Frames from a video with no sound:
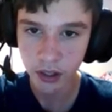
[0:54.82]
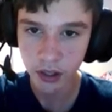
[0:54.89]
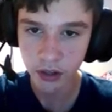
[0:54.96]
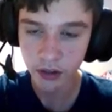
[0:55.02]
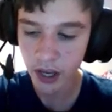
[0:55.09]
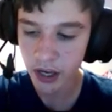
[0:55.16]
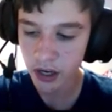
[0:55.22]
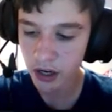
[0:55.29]

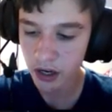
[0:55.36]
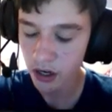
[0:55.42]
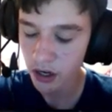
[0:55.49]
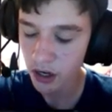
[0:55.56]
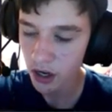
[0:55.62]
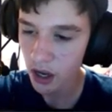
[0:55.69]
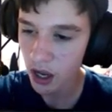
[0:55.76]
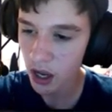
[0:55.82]
Like,
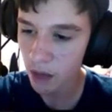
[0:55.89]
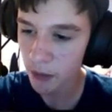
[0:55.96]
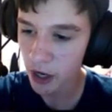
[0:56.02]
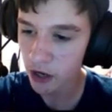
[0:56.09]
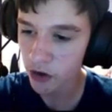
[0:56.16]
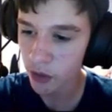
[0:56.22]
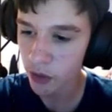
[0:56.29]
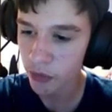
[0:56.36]
um, how
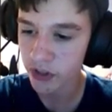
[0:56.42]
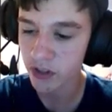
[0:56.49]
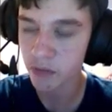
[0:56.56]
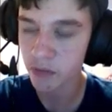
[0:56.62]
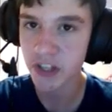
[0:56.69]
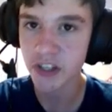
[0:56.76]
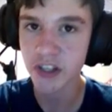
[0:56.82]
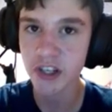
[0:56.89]
do I put this?
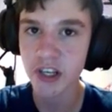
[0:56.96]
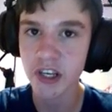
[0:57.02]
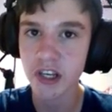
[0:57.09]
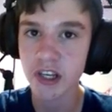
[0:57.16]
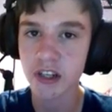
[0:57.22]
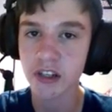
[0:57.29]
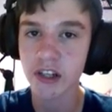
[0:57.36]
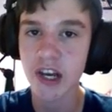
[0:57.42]
Basically,
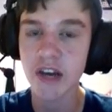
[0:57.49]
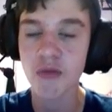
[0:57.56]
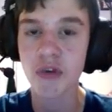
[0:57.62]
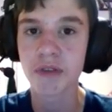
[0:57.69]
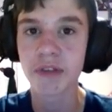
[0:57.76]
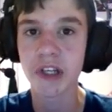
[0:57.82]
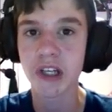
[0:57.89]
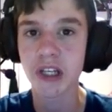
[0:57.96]
in, like,
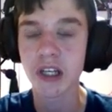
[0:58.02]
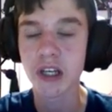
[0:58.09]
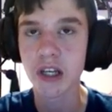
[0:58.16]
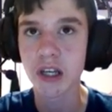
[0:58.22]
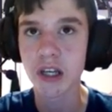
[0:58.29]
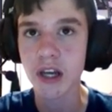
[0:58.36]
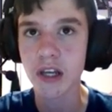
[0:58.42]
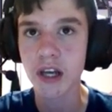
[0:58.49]
one of the,
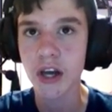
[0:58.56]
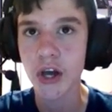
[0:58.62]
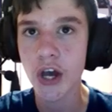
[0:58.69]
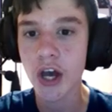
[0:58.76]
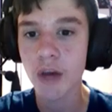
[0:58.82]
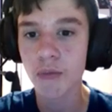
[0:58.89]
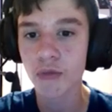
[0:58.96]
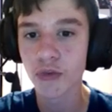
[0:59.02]

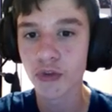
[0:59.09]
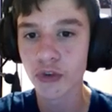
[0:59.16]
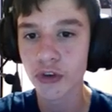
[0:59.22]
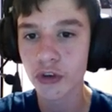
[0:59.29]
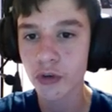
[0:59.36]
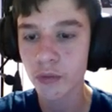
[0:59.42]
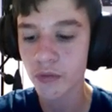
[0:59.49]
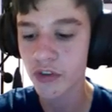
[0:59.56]
um,
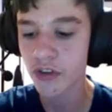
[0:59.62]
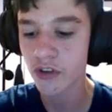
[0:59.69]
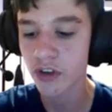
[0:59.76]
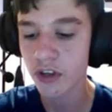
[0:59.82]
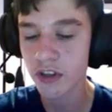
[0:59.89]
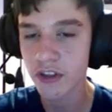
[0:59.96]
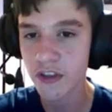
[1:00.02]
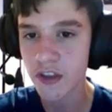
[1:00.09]
rooms, you
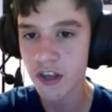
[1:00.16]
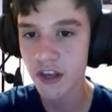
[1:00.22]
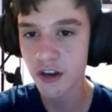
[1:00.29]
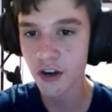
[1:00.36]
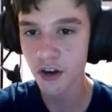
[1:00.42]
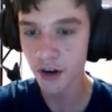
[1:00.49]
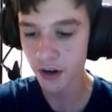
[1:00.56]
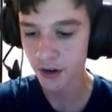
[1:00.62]
could see
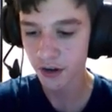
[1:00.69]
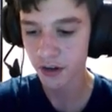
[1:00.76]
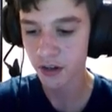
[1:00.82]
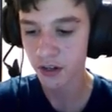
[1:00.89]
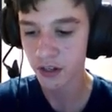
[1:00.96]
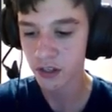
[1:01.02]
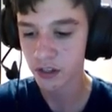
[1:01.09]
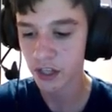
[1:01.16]
her.
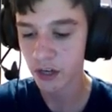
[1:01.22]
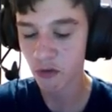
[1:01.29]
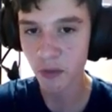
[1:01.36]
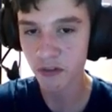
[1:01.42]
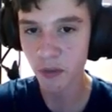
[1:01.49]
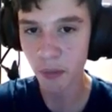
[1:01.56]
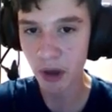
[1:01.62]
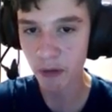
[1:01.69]
Like, one
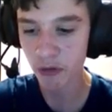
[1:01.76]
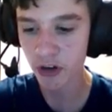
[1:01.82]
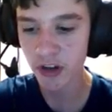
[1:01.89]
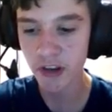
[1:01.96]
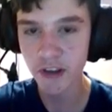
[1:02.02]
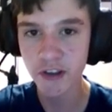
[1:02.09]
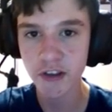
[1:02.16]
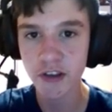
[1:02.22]
of the
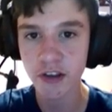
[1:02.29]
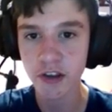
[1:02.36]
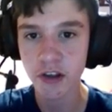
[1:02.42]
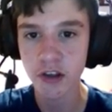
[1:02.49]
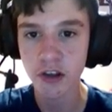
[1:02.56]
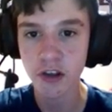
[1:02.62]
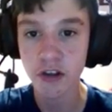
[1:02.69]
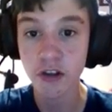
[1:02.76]
memories.
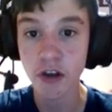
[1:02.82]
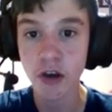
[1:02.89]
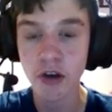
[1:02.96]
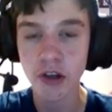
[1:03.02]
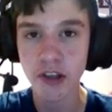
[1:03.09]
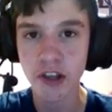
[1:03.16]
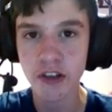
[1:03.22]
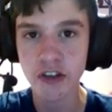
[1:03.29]
So,
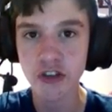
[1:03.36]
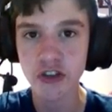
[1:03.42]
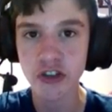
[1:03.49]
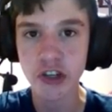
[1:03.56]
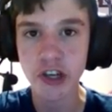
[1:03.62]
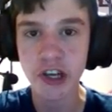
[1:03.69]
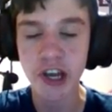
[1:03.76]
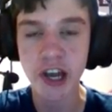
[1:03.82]
that's
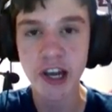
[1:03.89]
interesting. And I